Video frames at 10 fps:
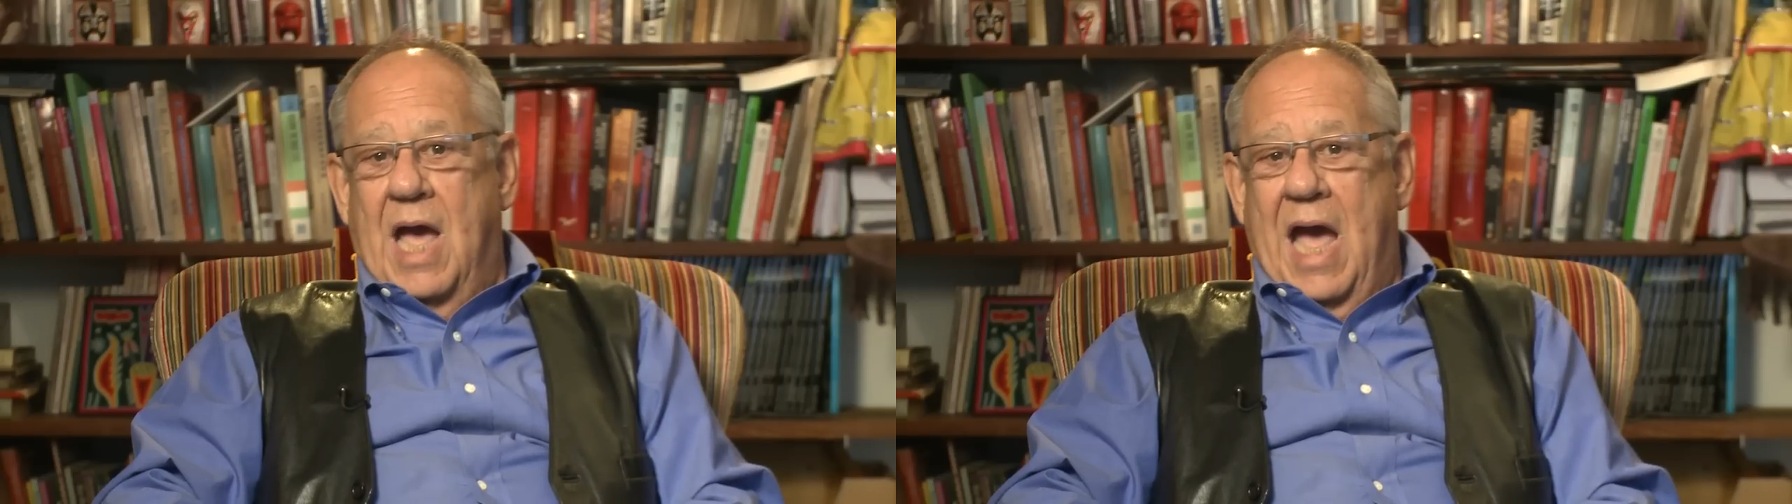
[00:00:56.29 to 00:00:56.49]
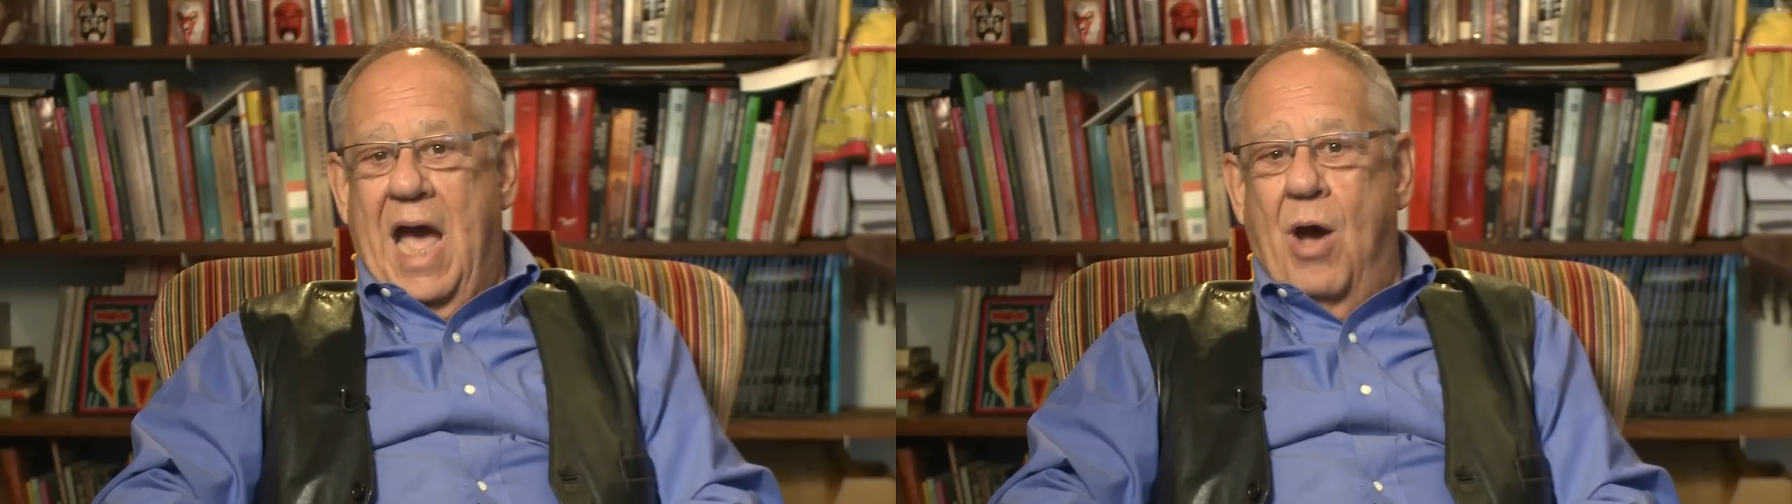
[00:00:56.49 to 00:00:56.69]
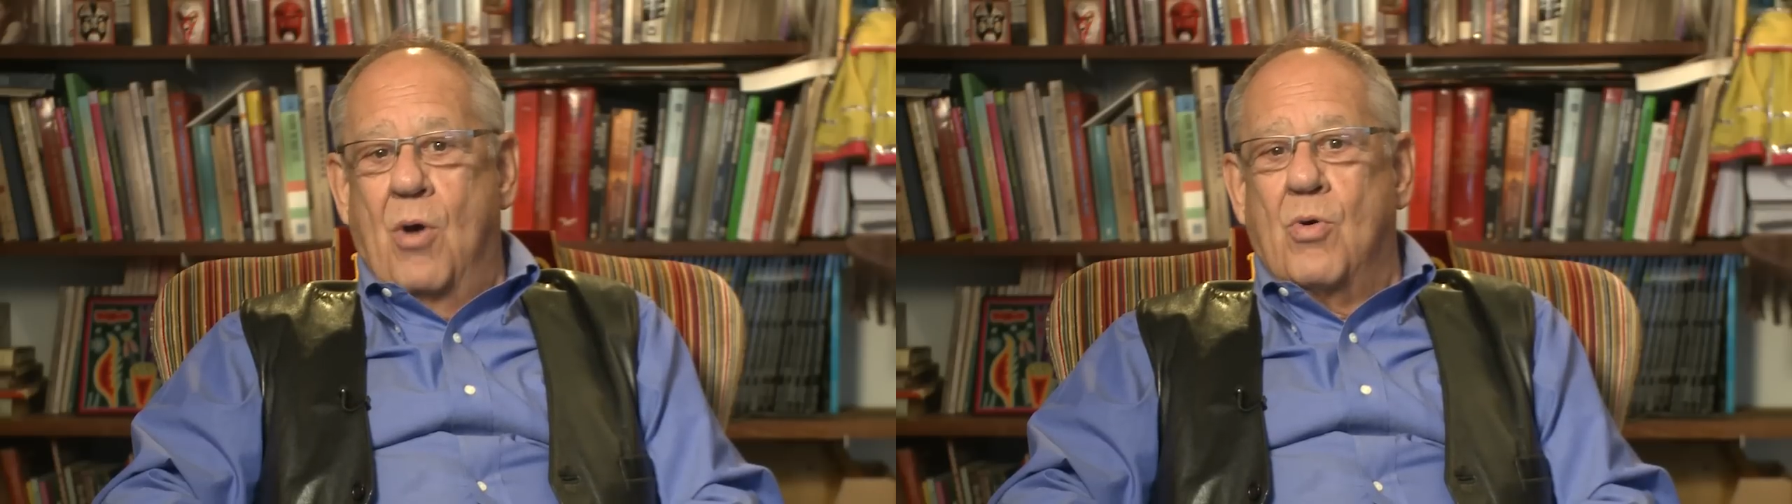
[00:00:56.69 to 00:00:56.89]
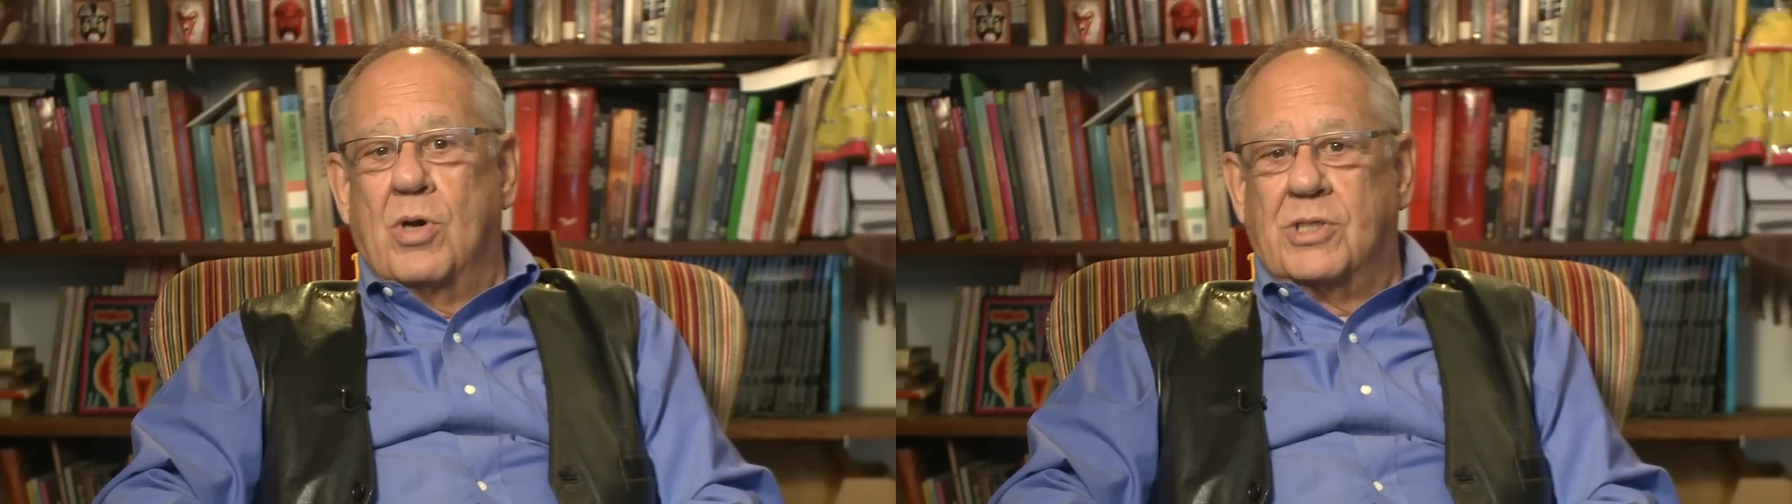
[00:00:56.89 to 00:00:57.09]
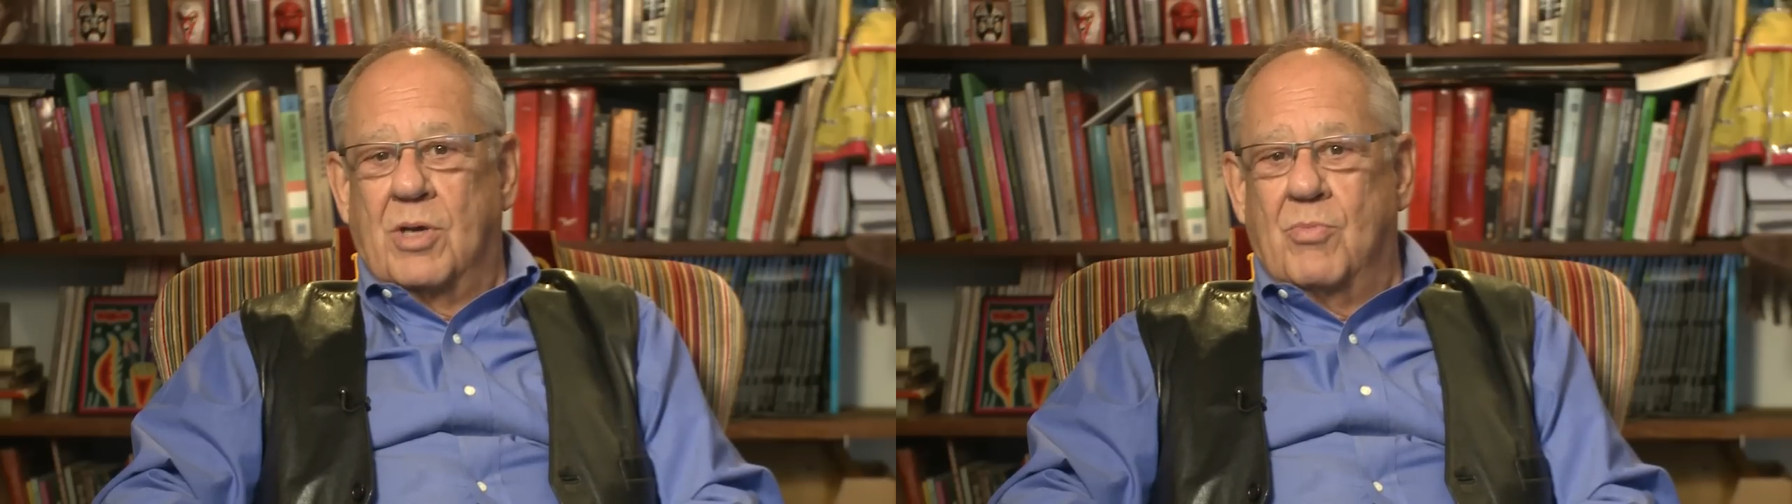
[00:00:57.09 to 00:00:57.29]
how
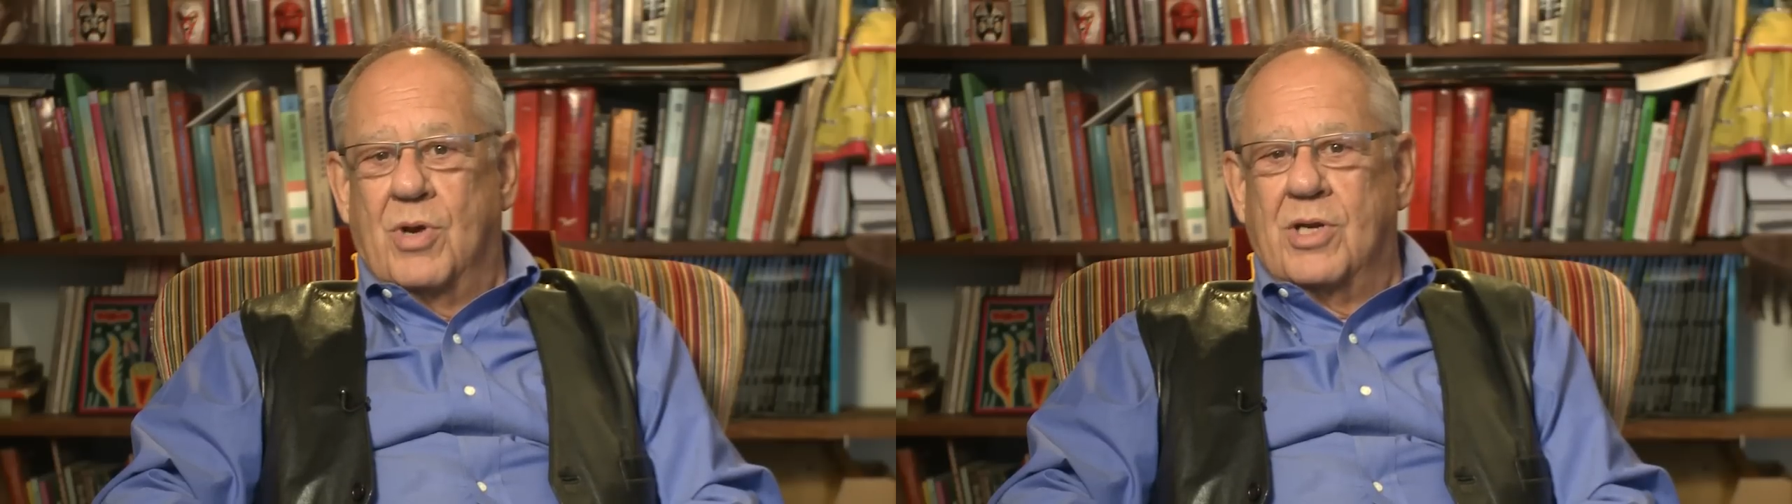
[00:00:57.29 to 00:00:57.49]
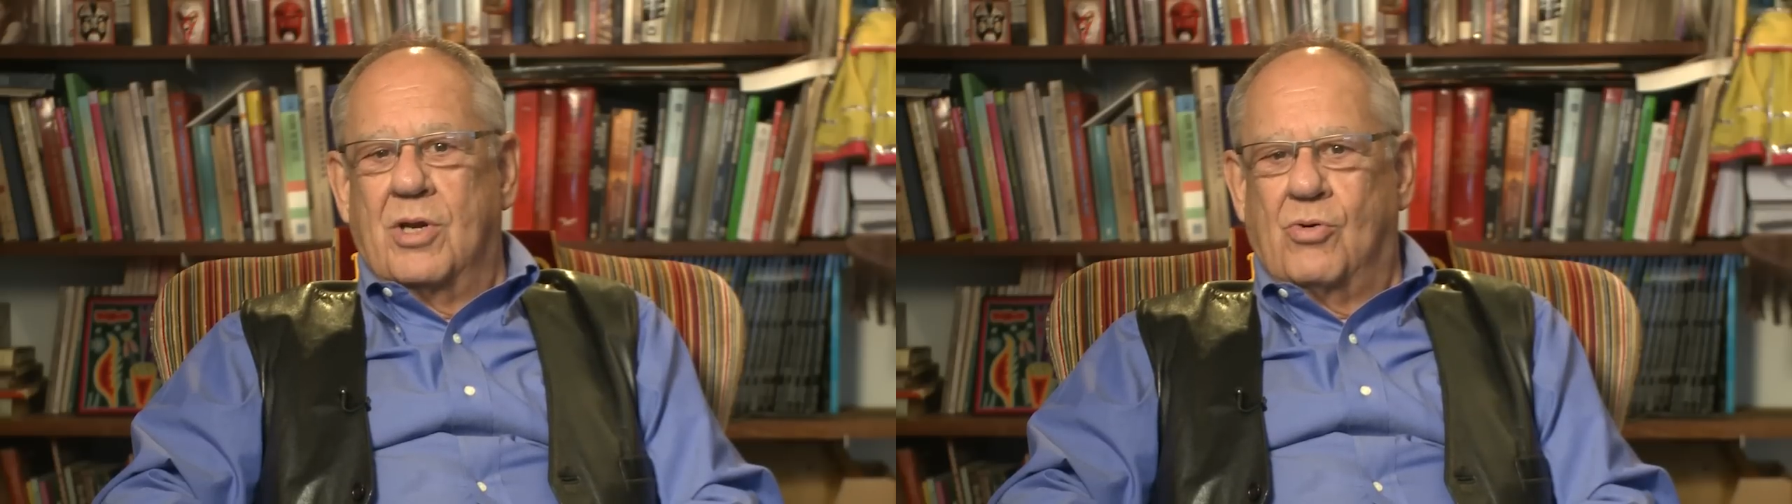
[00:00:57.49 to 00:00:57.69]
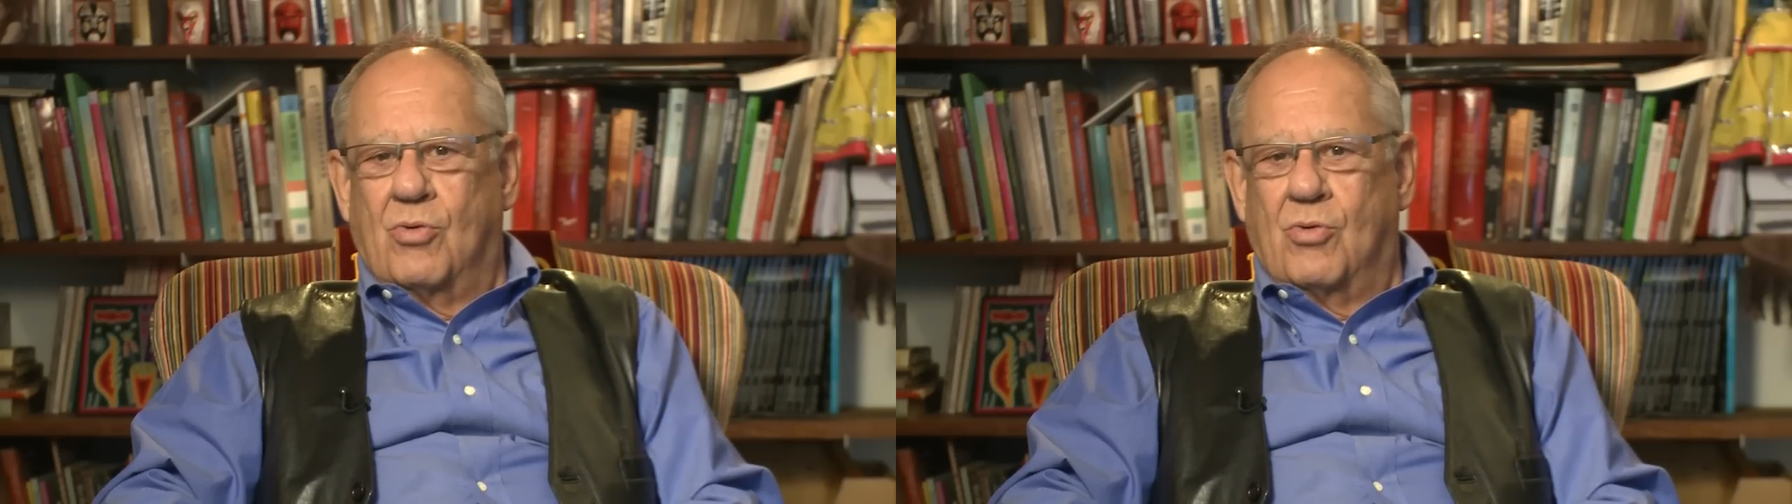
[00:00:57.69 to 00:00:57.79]
someone